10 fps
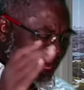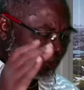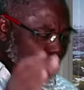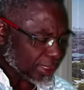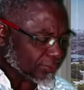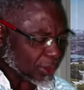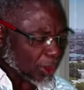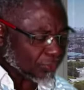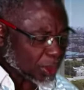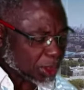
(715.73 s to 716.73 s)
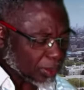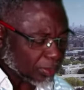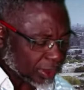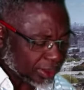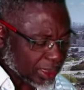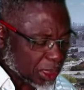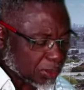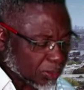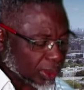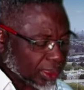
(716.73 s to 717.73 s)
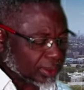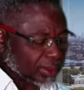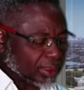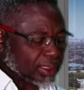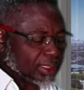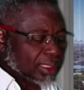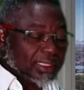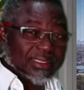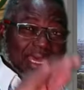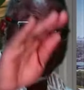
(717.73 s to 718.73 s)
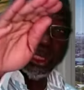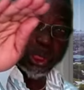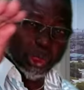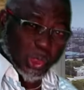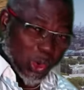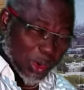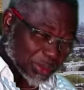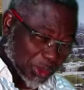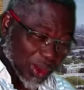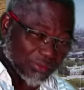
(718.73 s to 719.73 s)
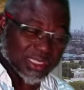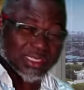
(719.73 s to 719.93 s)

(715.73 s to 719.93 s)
I believe God for somebody this morning. That storm you have